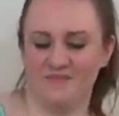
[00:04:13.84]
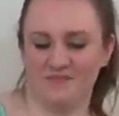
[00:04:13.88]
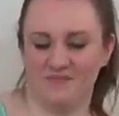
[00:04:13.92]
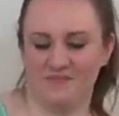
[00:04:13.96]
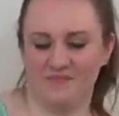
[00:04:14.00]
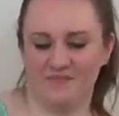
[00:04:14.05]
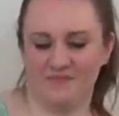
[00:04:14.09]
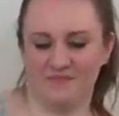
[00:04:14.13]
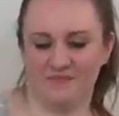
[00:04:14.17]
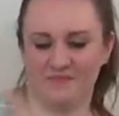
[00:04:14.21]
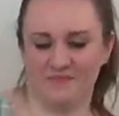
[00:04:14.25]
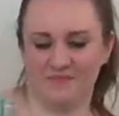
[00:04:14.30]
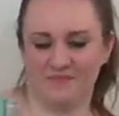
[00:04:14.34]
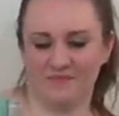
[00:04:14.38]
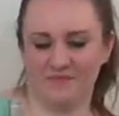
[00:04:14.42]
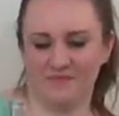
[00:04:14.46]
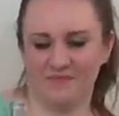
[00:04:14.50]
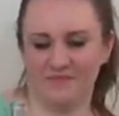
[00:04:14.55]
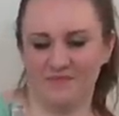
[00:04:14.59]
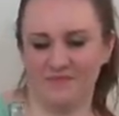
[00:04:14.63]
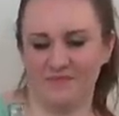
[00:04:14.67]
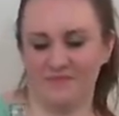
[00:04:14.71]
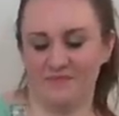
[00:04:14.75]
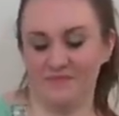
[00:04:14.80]

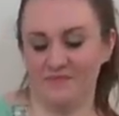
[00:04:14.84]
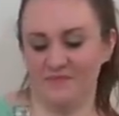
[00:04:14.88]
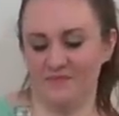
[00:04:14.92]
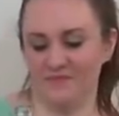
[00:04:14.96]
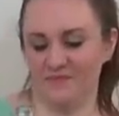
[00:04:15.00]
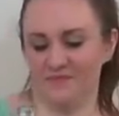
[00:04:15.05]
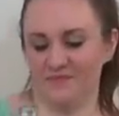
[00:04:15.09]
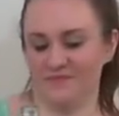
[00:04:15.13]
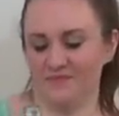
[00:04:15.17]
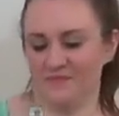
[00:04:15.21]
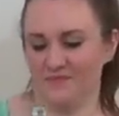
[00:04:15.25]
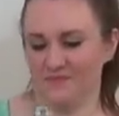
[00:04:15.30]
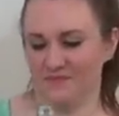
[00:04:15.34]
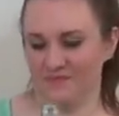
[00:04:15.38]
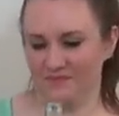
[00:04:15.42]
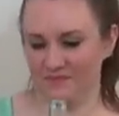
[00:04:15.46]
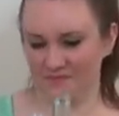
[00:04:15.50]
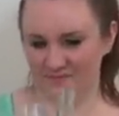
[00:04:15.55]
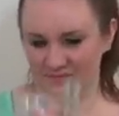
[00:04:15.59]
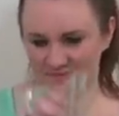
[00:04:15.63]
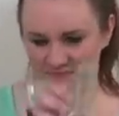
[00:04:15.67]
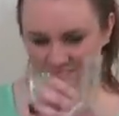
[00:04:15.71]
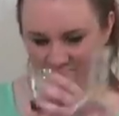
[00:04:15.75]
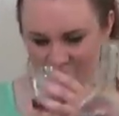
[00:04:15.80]

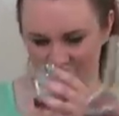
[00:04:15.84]
The person shown says nothing.